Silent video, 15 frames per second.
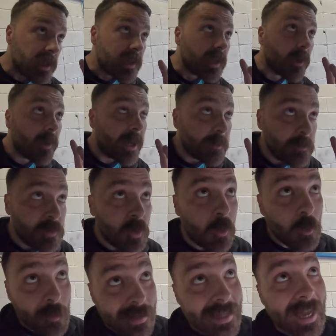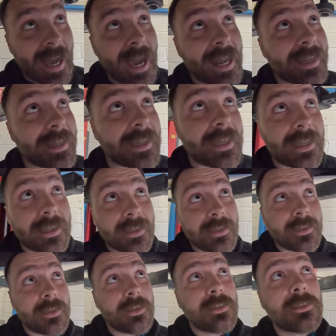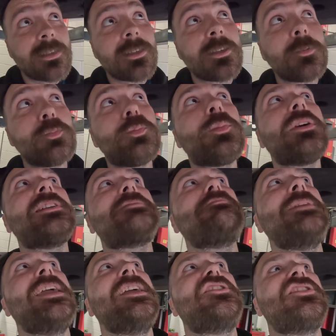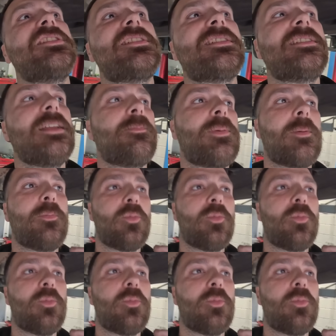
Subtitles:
Now I'm no mechanic, but his major slip up